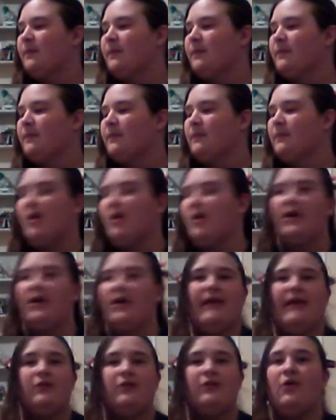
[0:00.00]
the manga, I
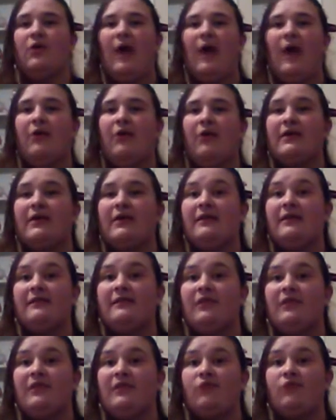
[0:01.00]
don't know how it is
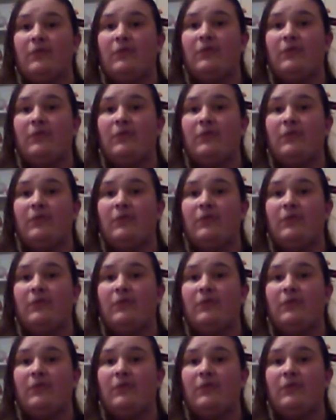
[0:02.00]
in